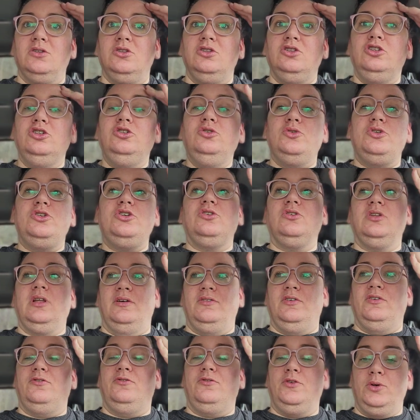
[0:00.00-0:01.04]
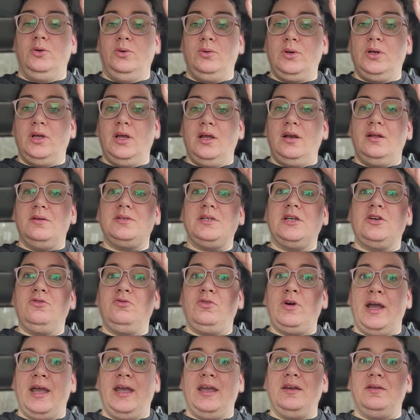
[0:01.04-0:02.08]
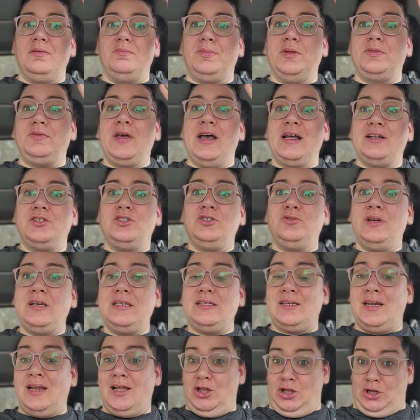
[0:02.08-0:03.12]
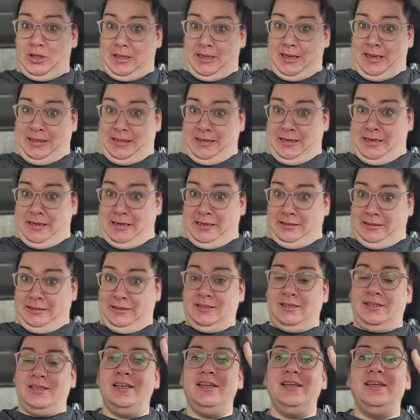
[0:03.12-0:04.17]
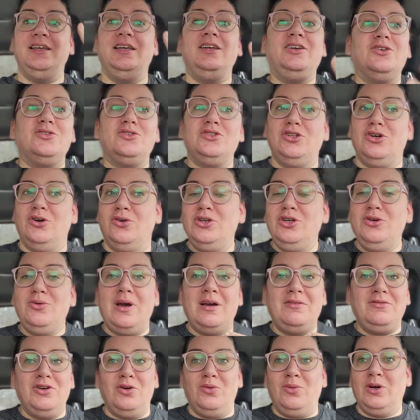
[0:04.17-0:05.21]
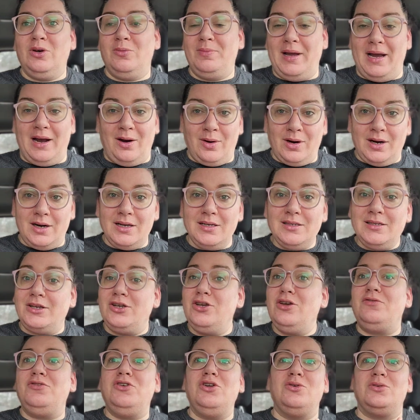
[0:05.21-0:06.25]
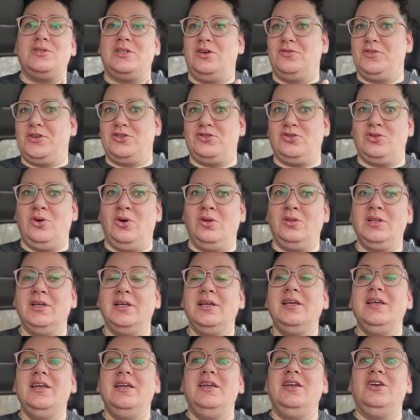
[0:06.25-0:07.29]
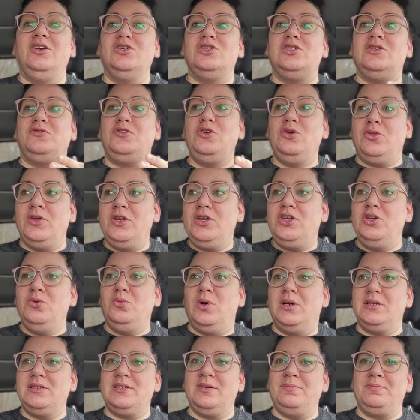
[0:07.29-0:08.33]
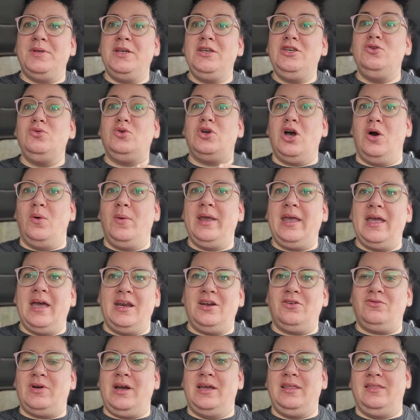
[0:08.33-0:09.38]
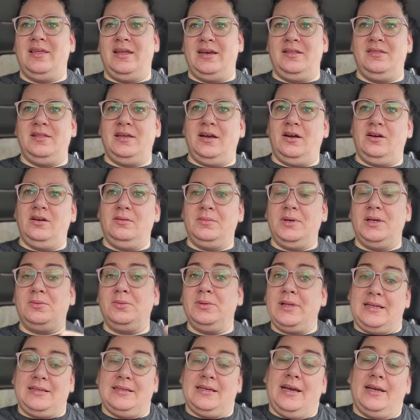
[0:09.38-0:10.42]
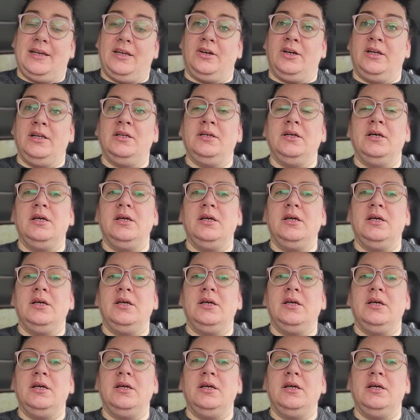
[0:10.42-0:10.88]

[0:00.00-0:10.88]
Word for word: lose your love of food. And I was like, right, but that's the reason I look like this. He goes, no, you have no willpower. He's like, you have no self-control. He goes, if you think you want something, you go and get it right then and there. And I'm like, well, that's accurate.